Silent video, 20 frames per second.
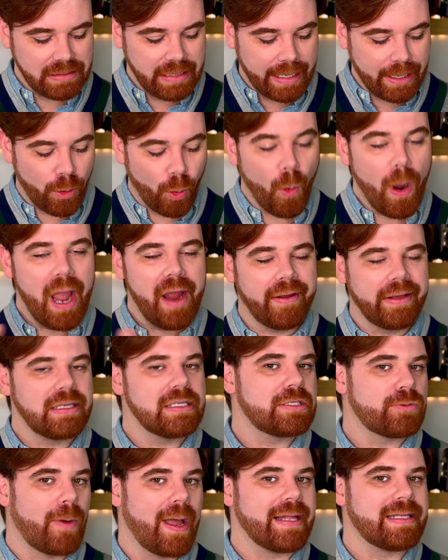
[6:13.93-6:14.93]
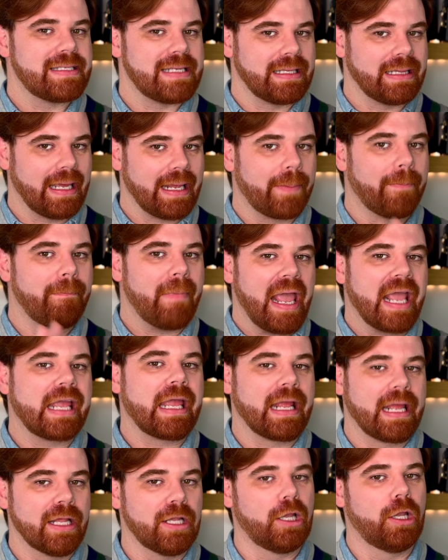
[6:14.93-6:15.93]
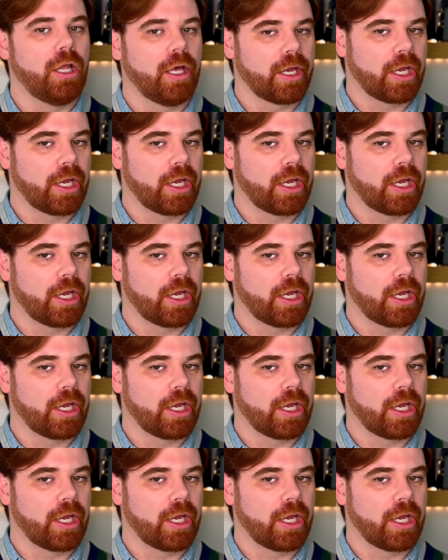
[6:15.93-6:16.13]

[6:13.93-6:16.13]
like wearing sweats and like making it look